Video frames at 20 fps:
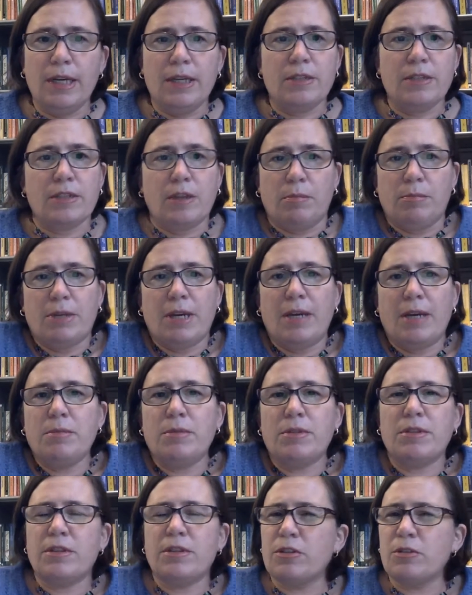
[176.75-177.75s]

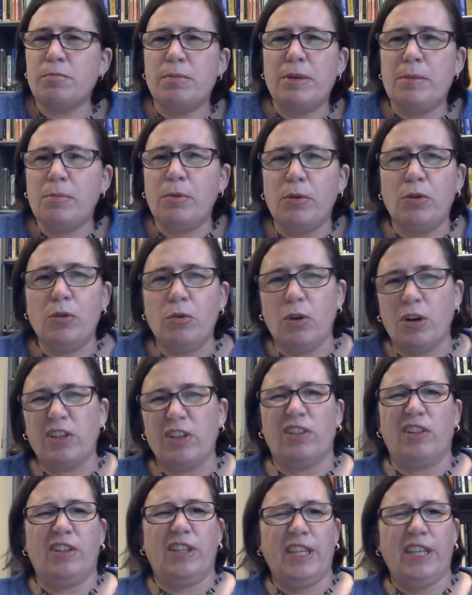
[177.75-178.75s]
Sometimes there's people who
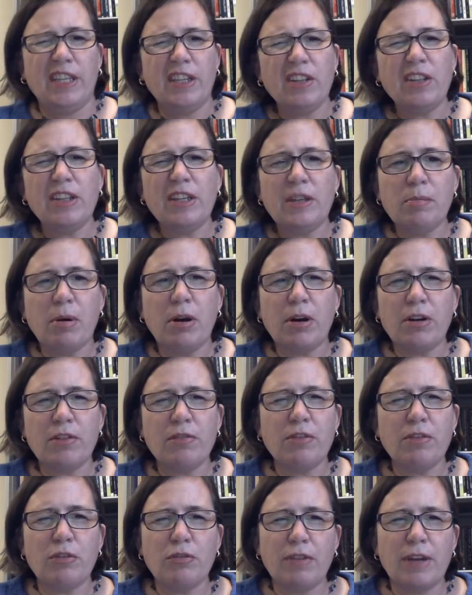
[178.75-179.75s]
aren't legally part
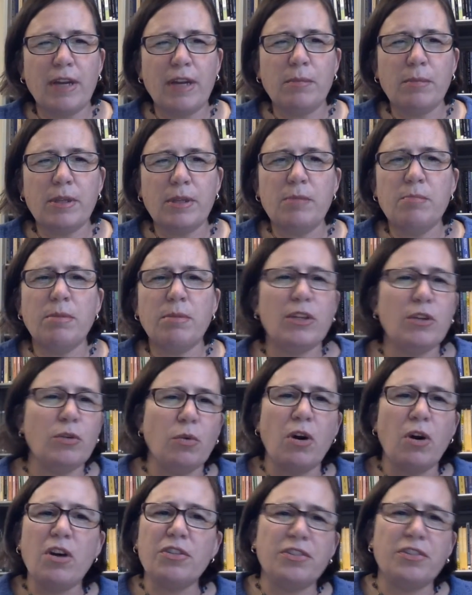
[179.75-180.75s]
of your family, but you
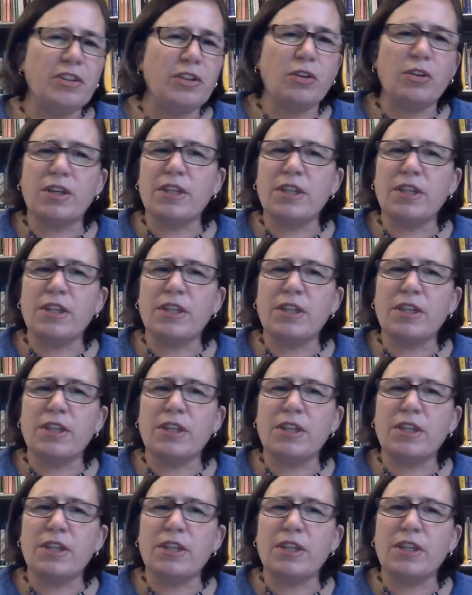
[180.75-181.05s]
all still